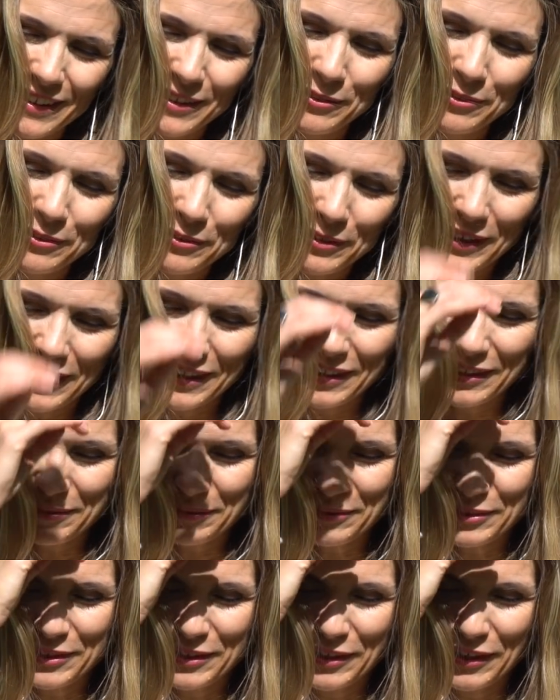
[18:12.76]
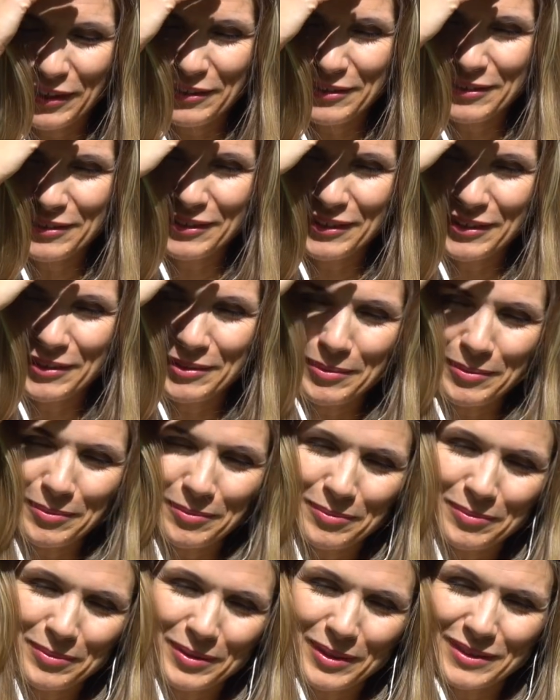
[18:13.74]
fighting for love,
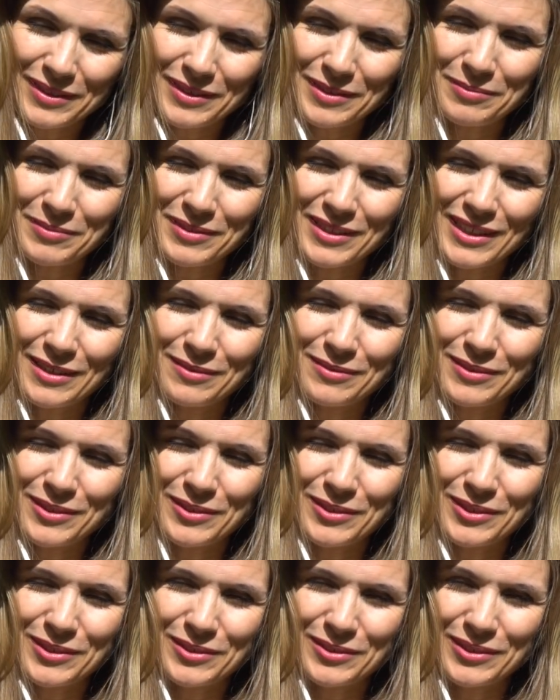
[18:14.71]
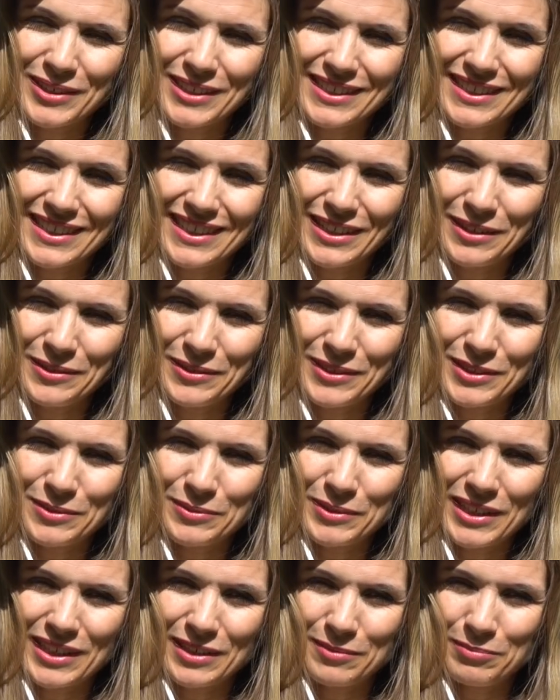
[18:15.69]
but sometimes also as an Aries
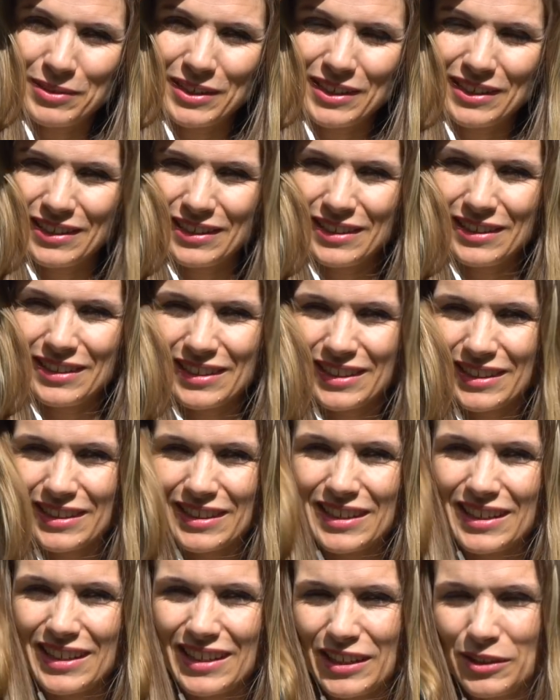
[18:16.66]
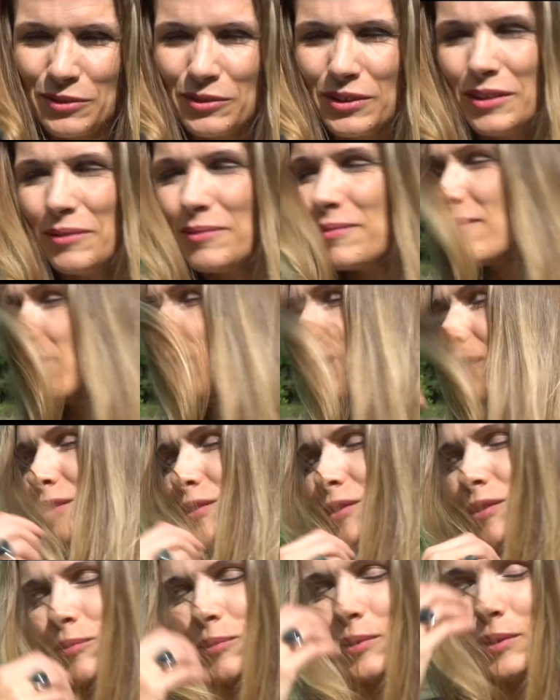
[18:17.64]
we can get angry.
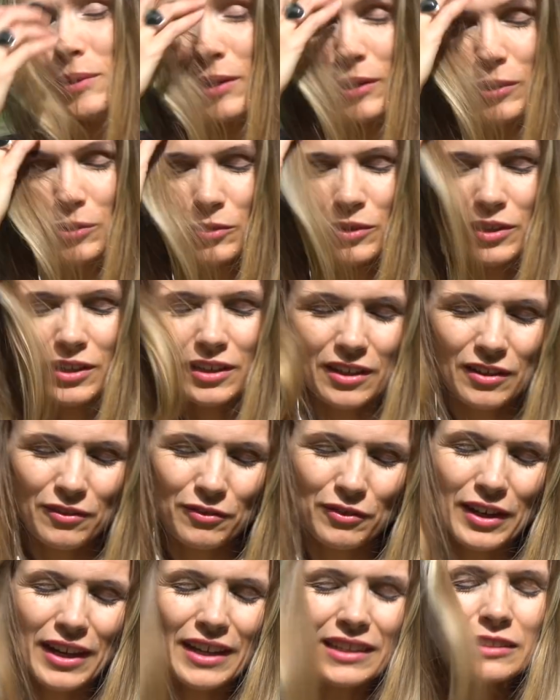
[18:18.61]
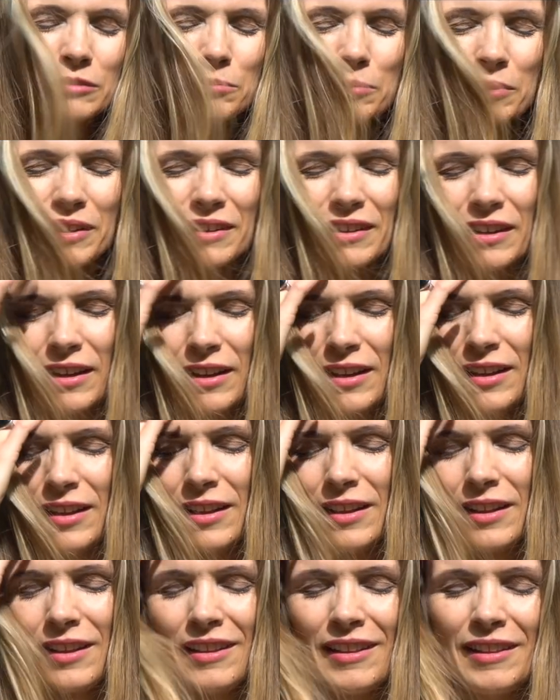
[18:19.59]
We are good again fast, but
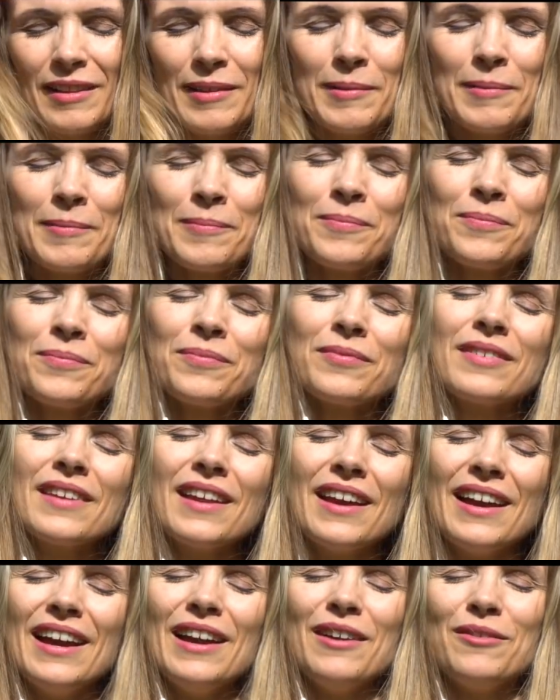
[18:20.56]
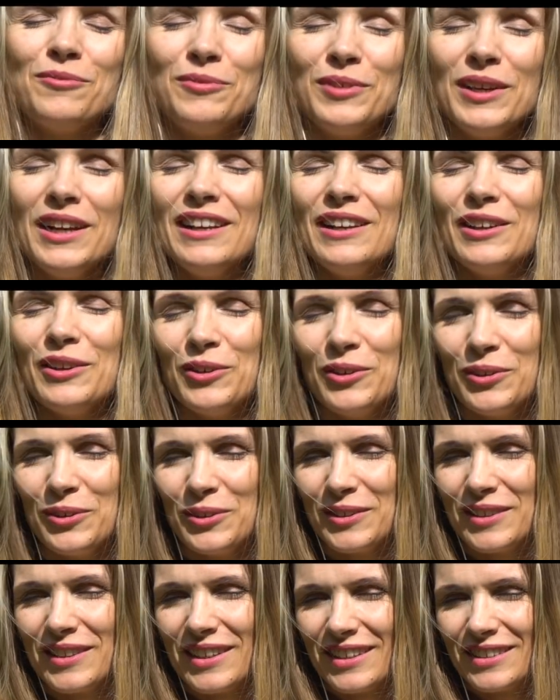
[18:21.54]
I have really
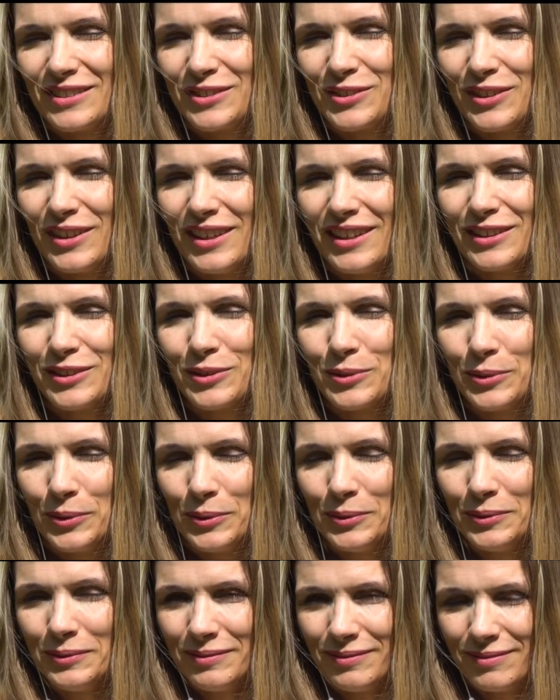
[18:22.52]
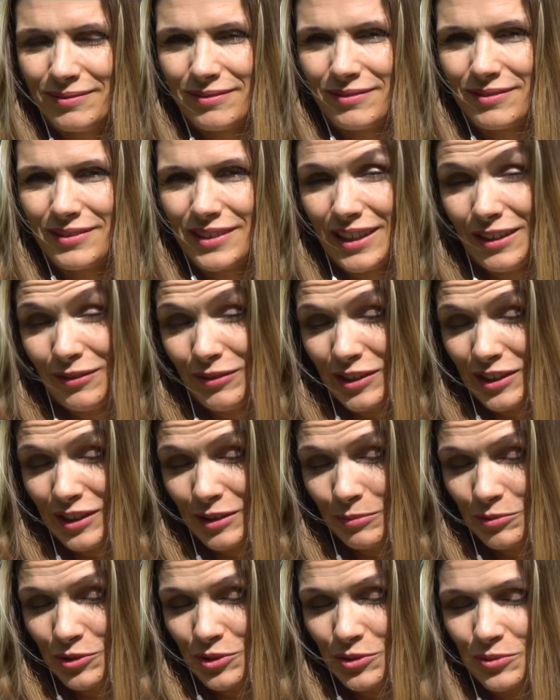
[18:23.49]
learned that to let go, having
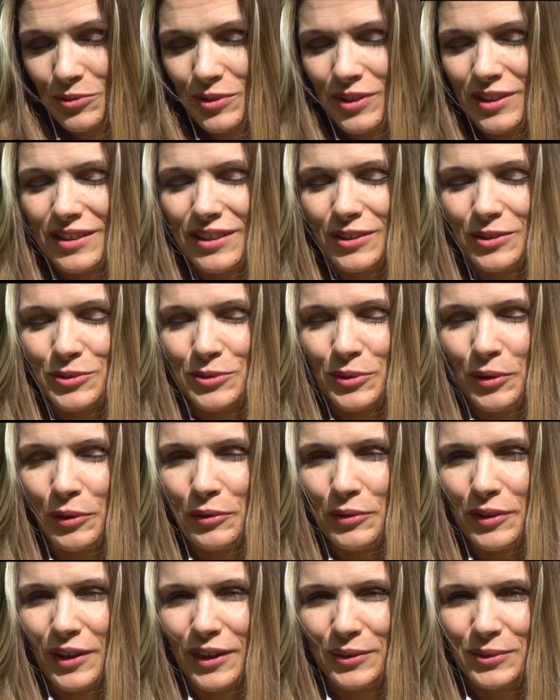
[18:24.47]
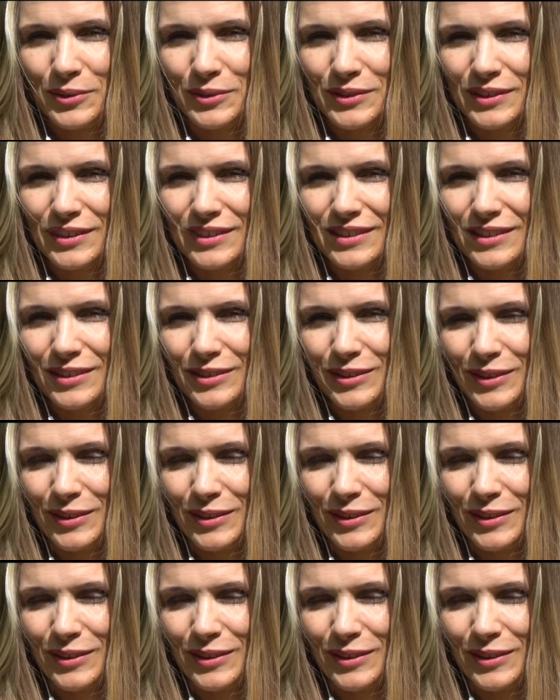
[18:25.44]
Neptune in our 12th house, is